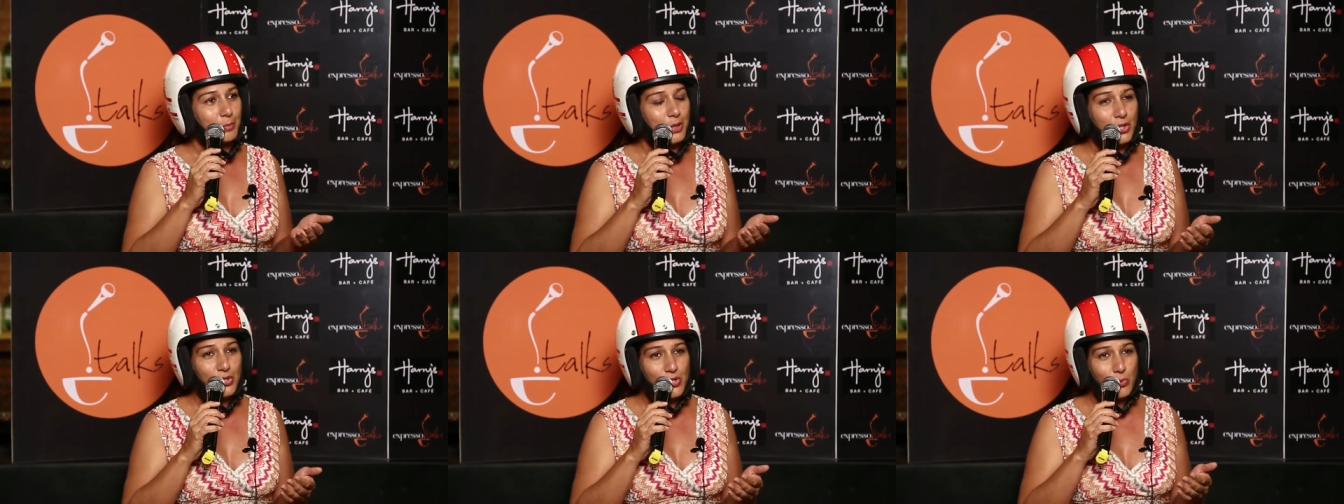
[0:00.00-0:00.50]

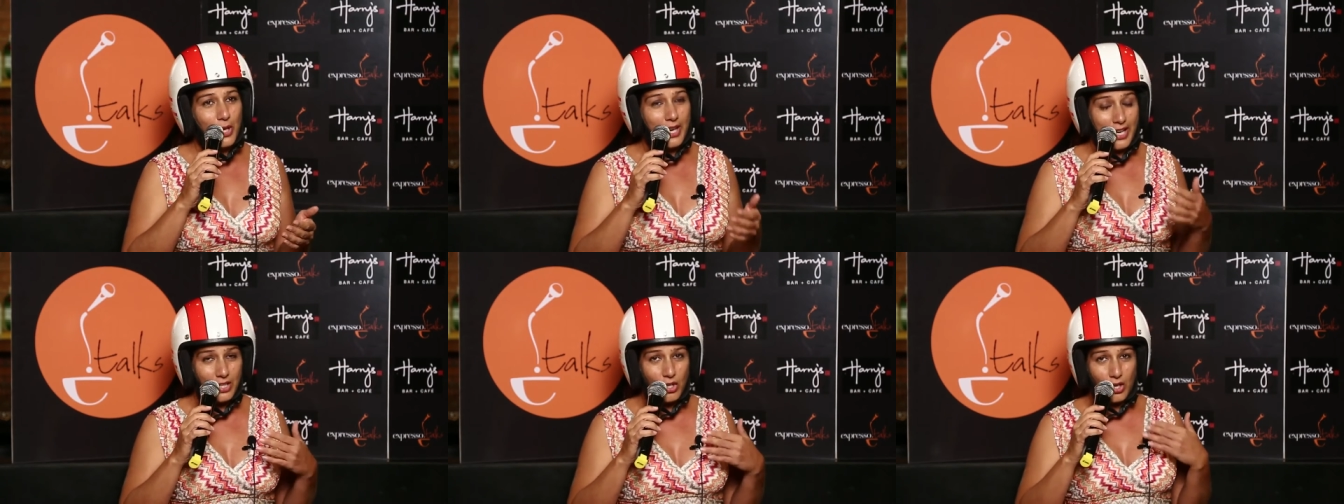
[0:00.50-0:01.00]
Because when
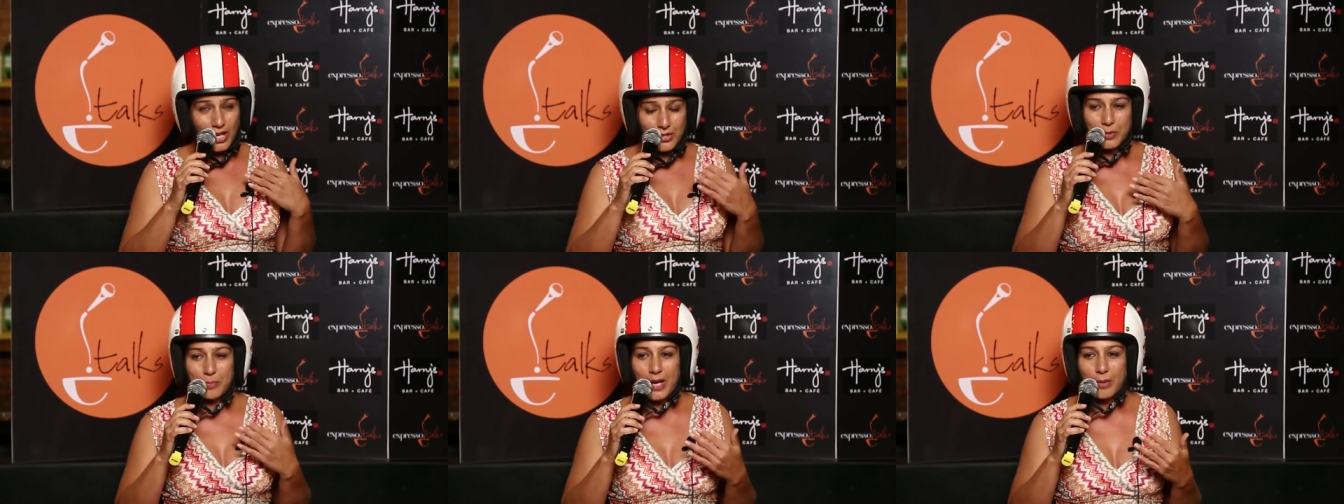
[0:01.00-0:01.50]
I got out
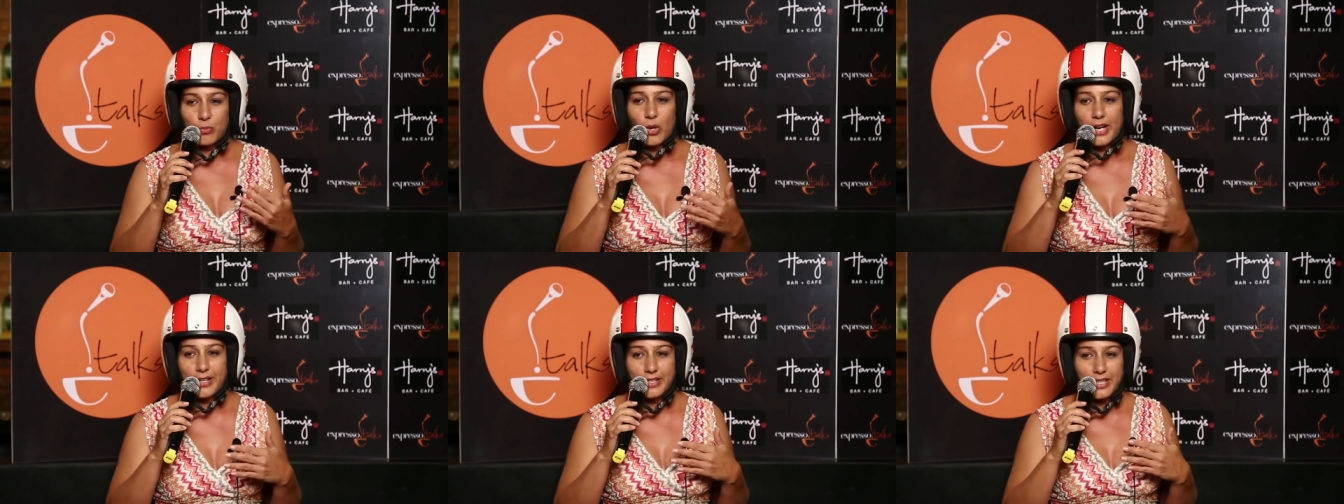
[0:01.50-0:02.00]
of the barbed
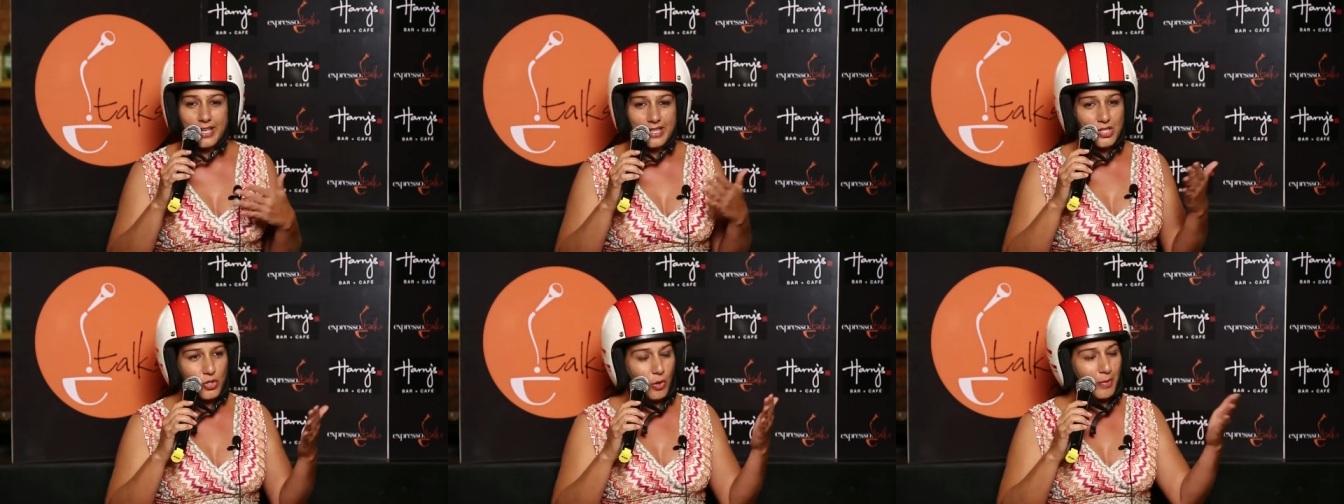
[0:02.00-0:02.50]
wire and
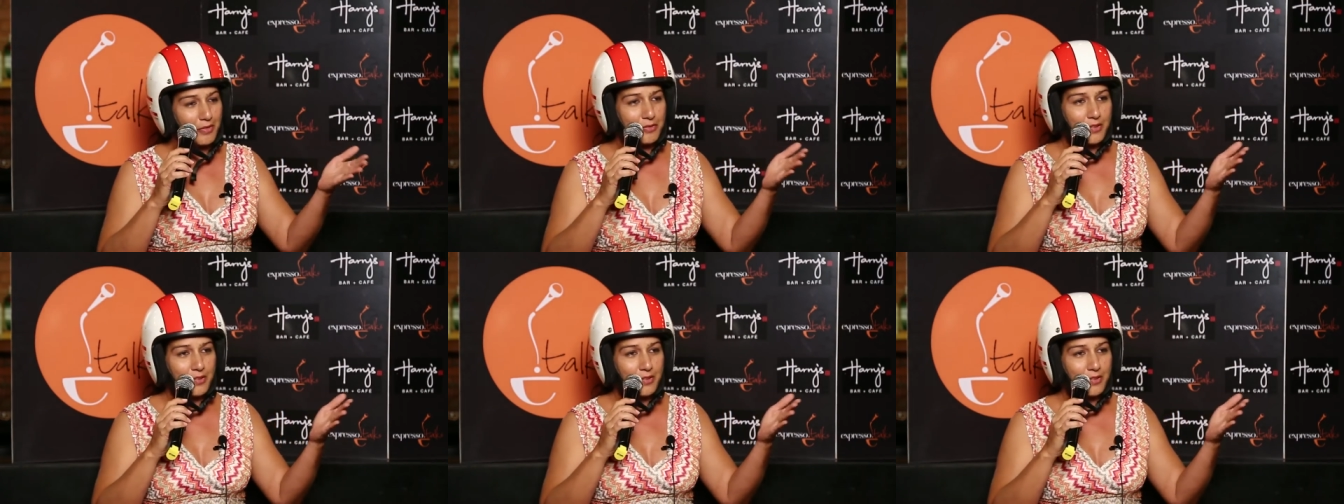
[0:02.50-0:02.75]
I saw my